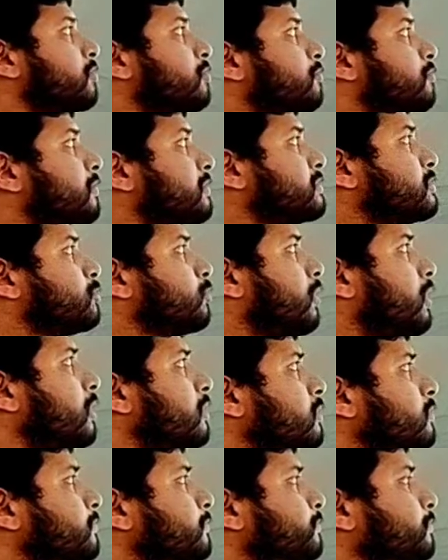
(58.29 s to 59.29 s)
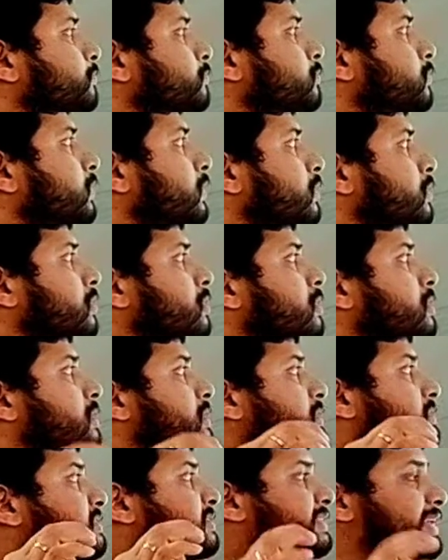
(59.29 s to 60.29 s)
First one,
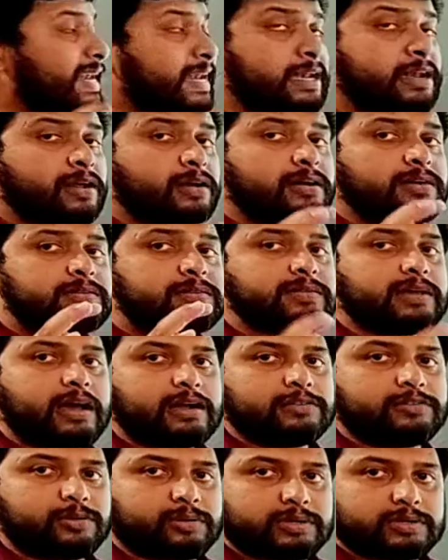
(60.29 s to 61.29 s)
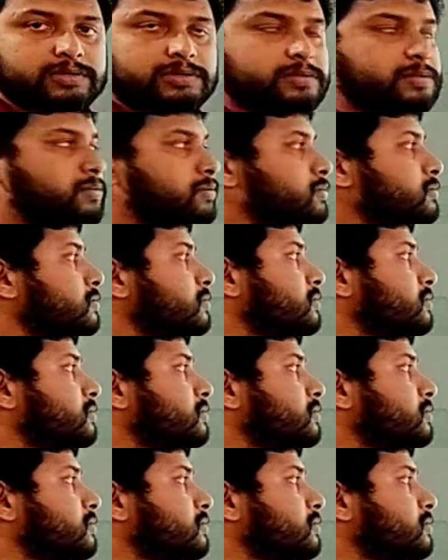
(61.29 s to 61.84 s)
sender's address.